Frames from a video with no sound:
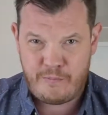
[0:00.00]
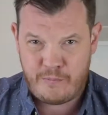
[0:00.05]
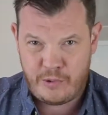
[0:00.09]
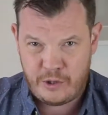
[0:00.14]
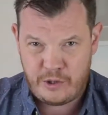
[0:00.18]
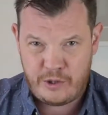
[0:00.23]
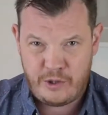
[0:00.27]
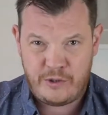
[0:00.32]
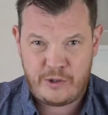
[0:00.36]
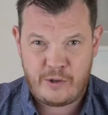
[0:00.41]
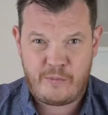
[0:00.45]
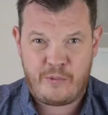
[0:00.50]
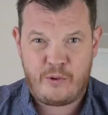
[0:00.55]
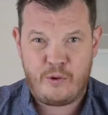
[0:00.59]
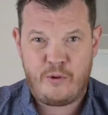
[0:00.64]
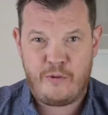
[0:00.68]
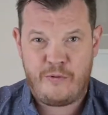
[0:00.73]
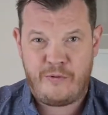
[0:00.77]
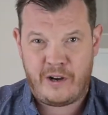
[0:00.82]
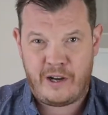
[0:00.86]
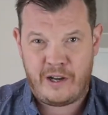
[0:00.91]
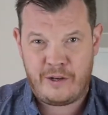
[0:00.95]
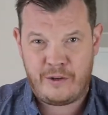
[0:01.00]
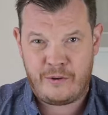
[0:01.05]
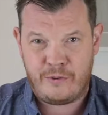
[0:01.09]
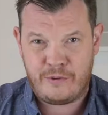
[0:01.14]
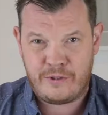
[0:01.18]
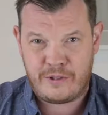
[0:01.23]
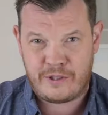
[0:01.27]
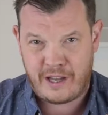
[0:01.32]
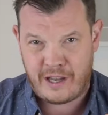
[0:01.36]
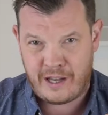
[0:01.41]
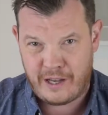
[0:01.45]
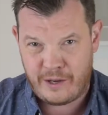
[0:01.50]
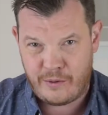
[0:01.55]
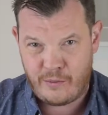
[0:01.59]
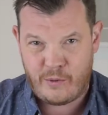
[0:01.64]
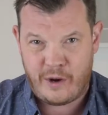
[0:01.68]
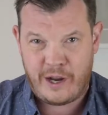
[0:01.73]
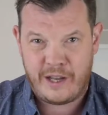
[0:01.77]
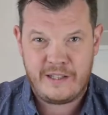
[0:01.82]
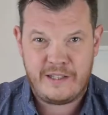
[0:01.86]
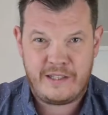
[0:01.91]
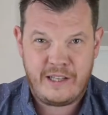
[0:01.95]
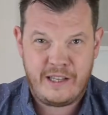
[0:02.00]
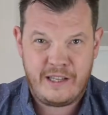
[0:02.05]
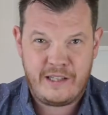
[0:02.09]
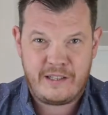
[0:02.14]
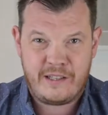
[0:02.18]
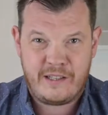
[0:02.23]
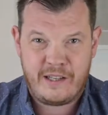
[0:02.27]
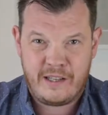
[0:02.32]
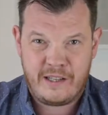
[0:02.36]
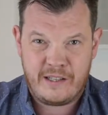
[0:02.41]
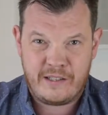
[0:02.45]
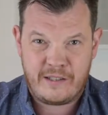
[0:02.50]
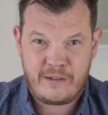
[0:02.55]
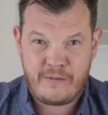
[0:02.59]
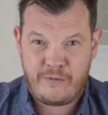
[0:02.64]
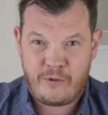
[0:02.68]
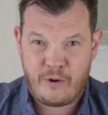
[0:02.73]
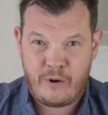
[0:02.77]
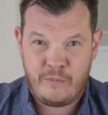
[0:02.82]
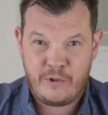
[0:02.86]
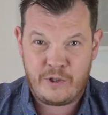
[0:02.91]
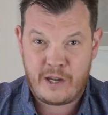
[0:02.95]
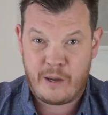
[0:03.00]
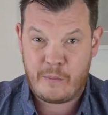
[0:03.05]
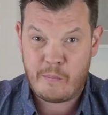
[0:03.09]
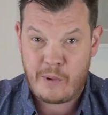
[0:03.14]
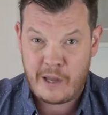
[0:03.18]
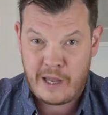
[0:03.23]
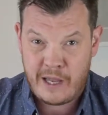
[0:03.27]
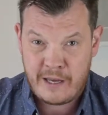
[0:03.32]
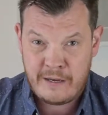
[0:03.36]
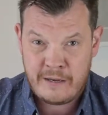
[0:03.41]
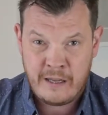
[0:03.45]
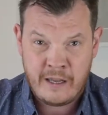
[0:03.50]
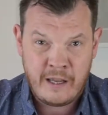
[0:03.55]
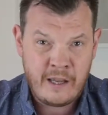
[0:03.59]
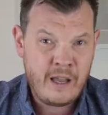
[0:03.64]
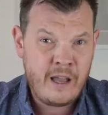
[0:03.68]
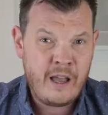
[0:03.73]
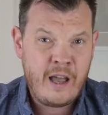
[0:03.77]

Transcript: producer profiles and wine tastings from Champagne.